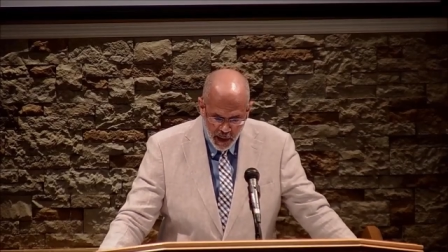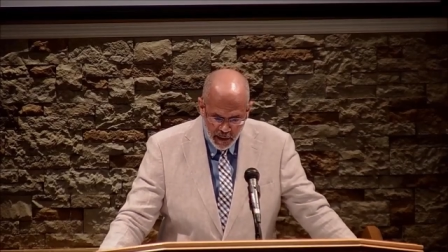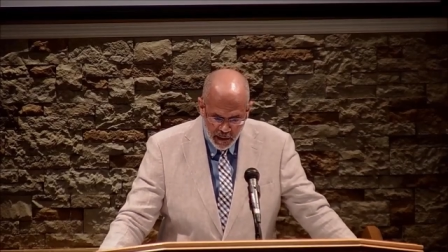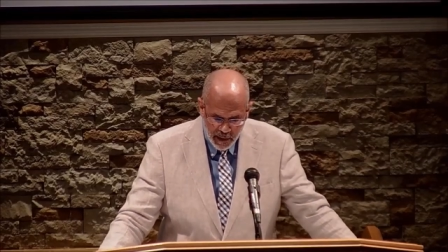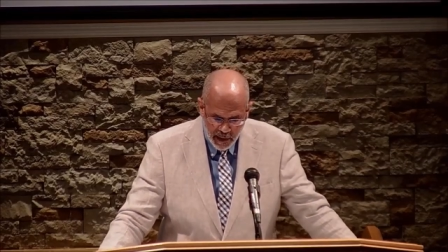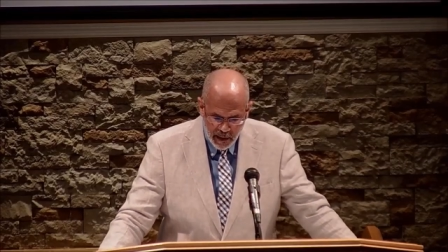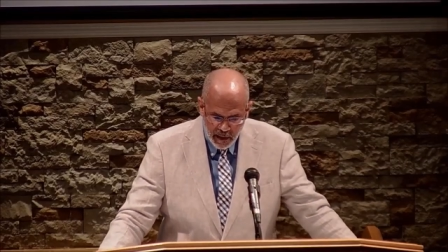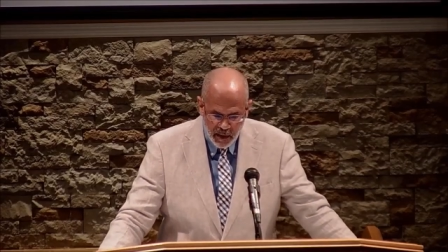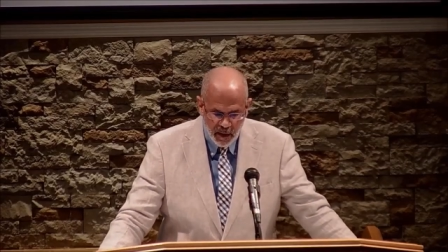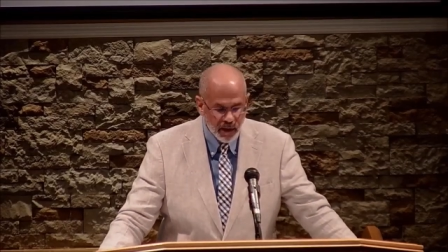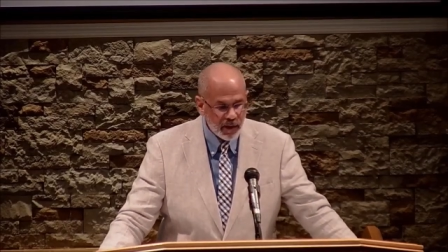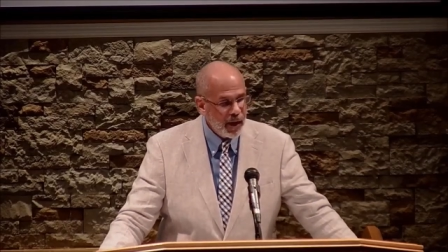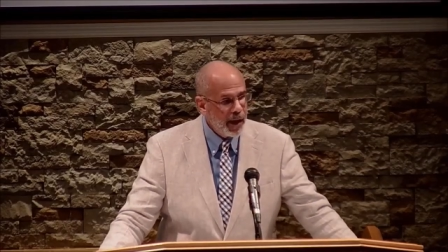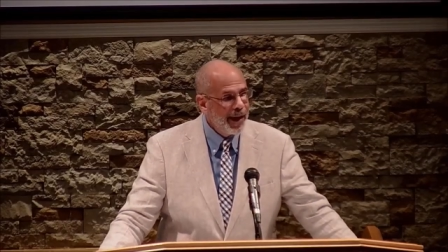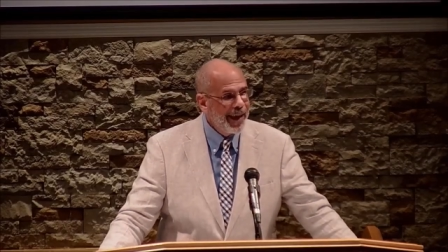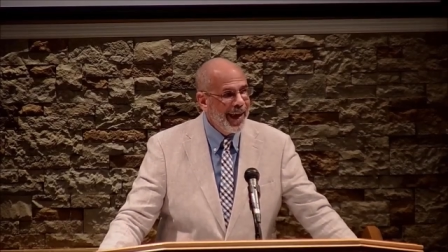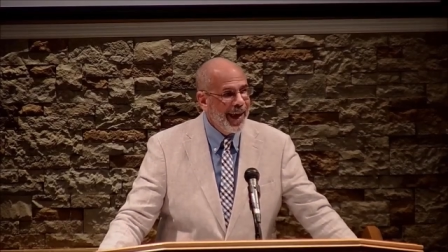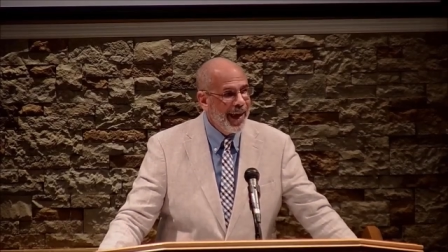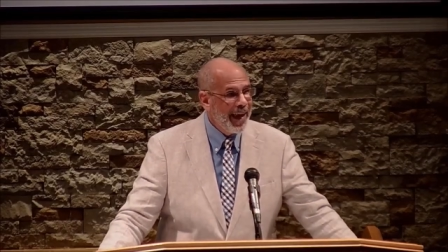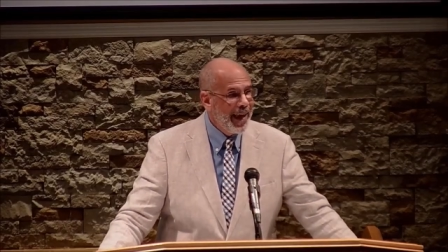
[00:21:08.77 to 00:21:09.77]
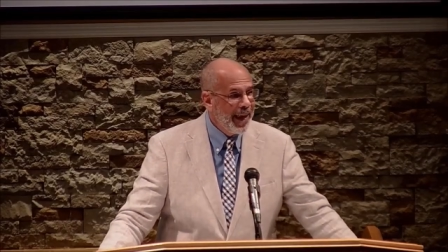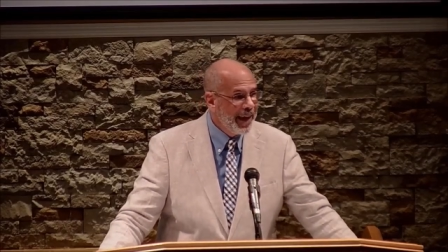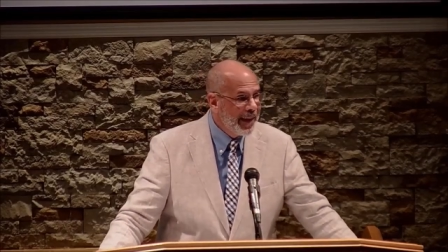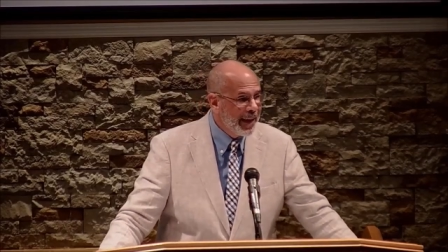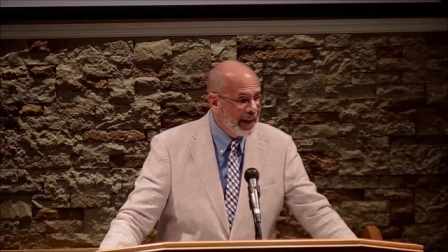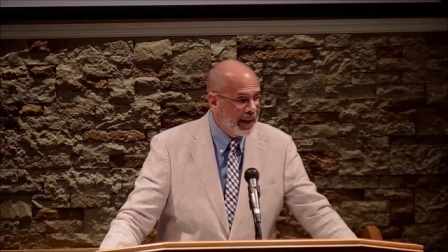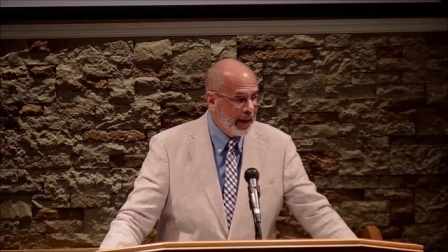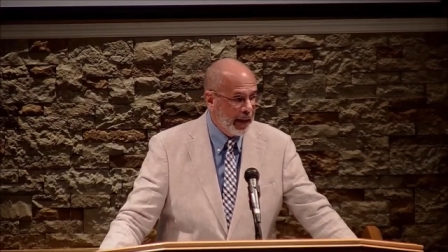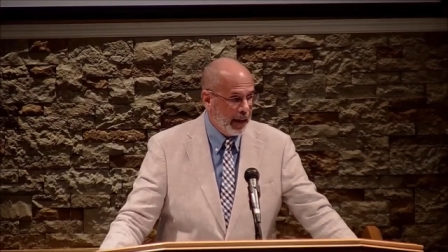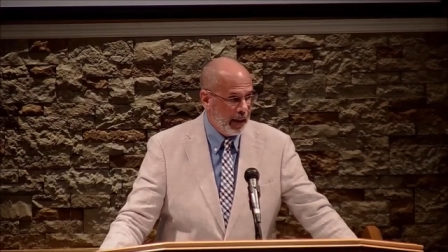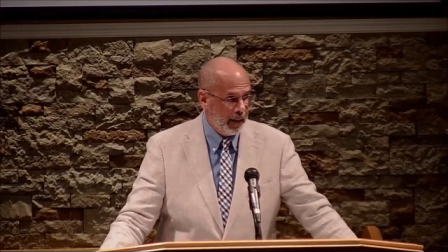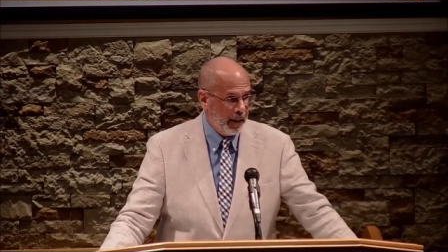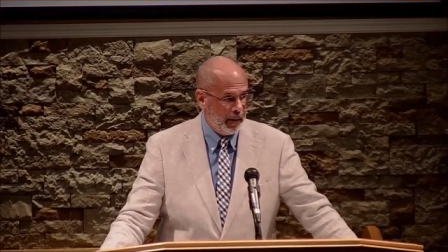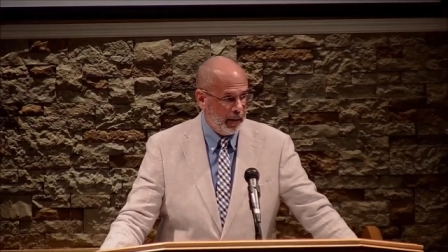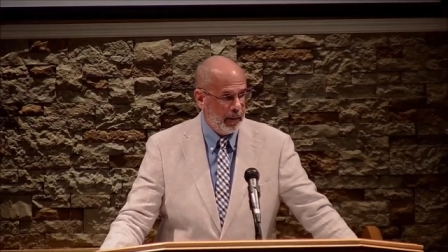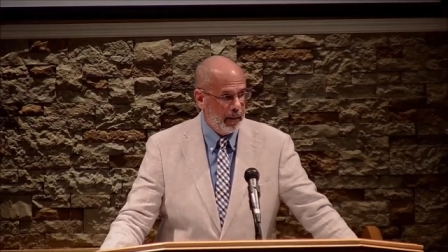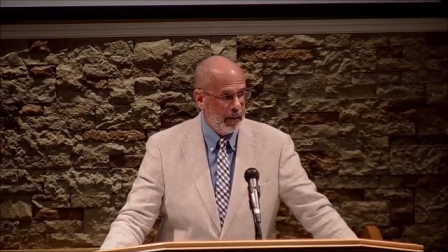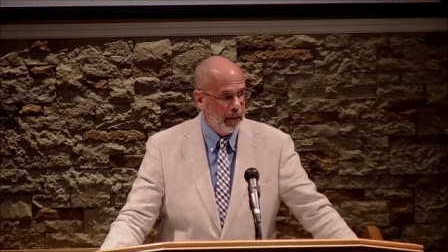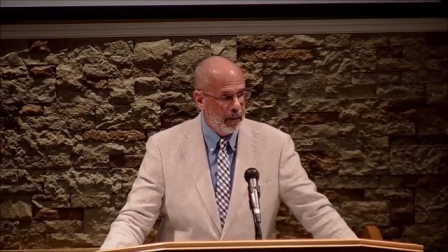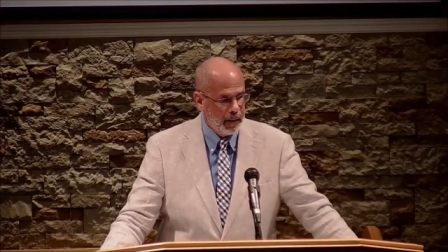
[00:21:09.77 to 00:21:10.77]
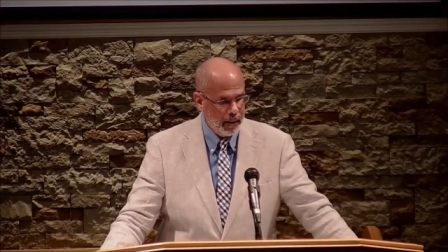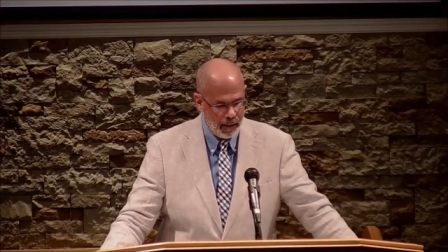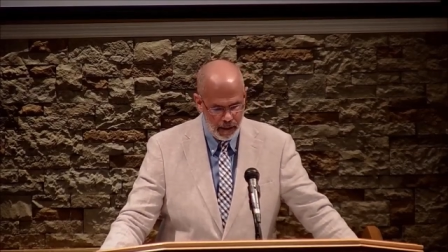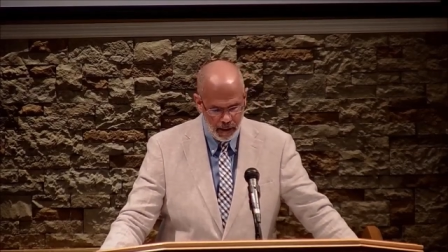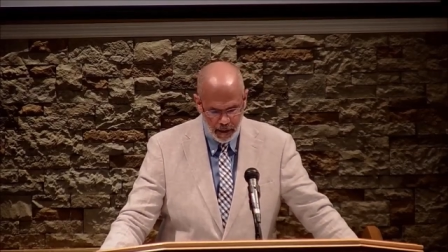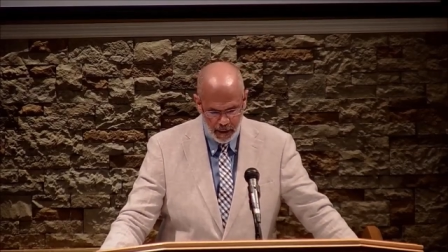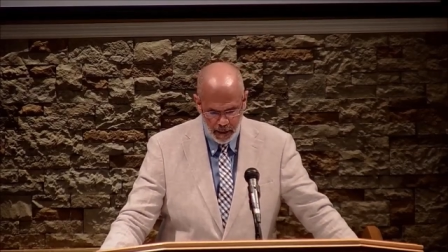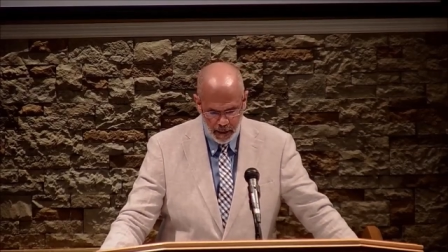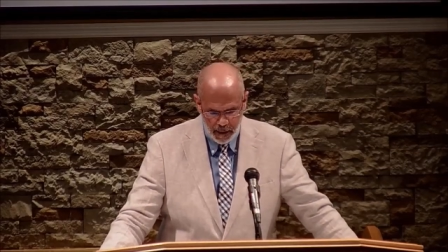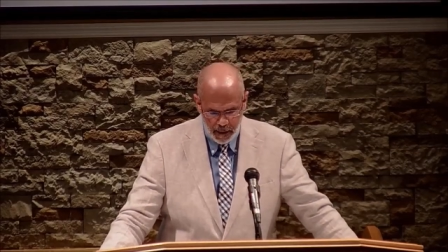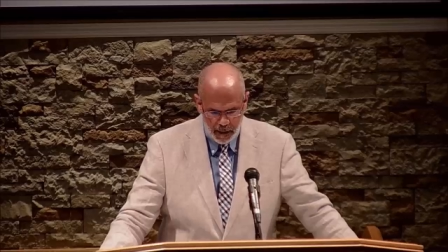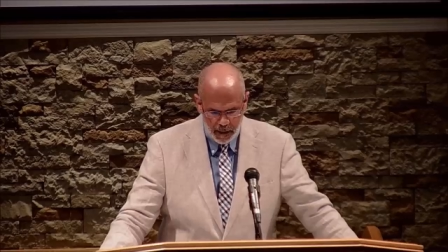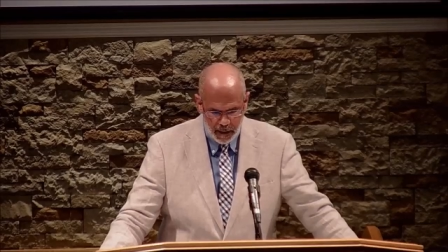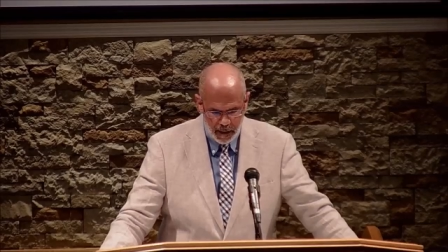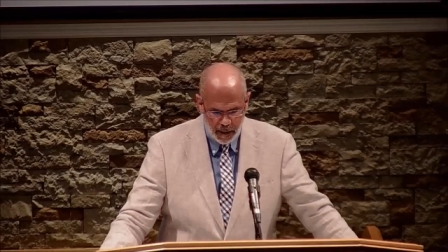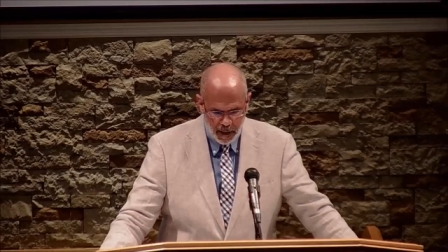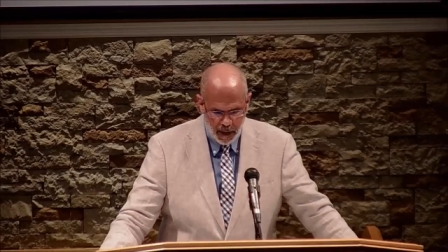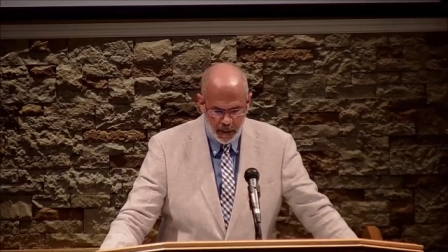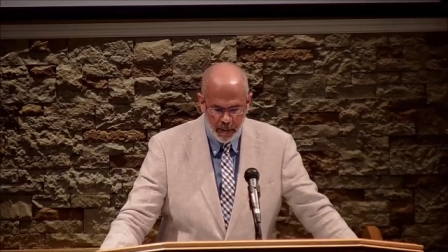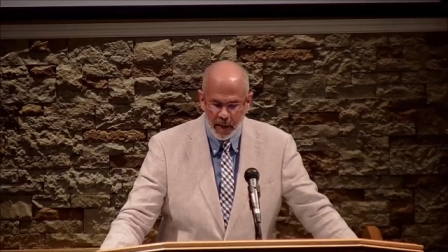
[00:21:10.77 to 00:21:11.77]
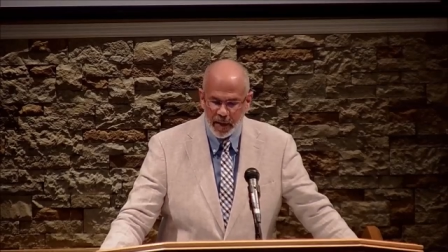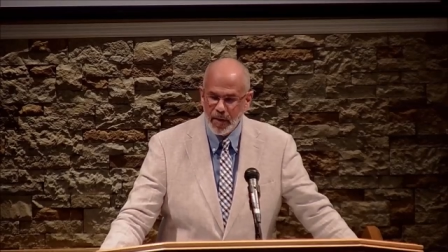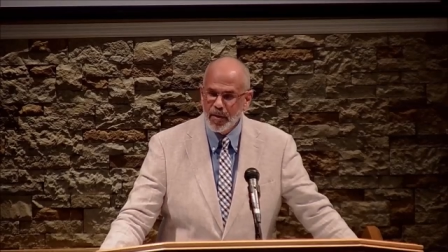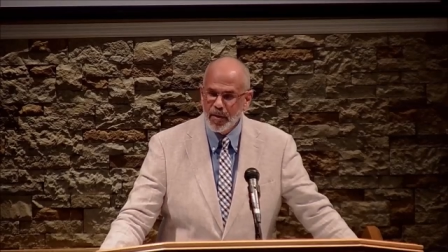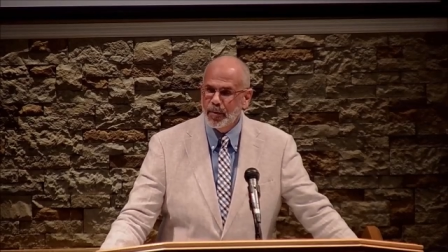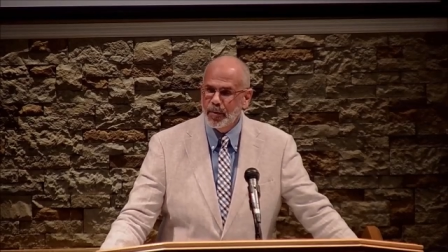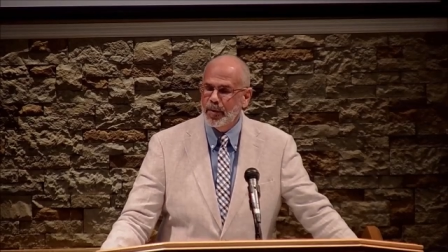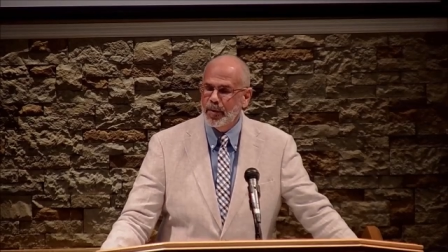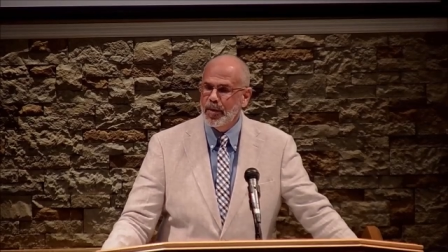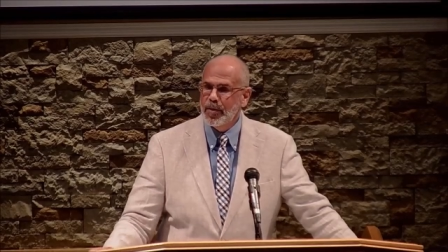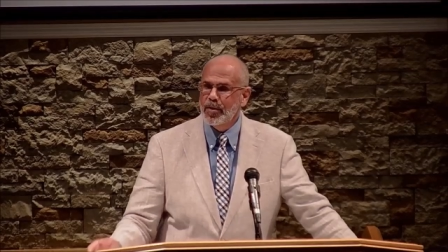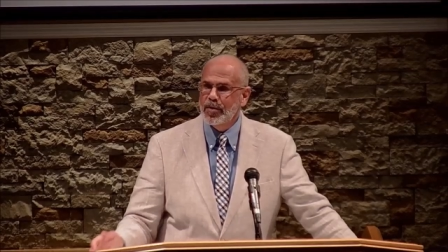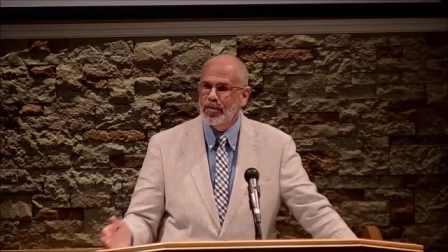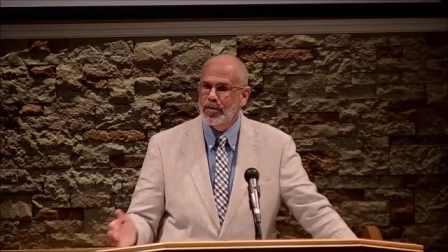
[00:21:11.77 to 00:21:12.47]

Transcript: need to say anything. I mean, this, this,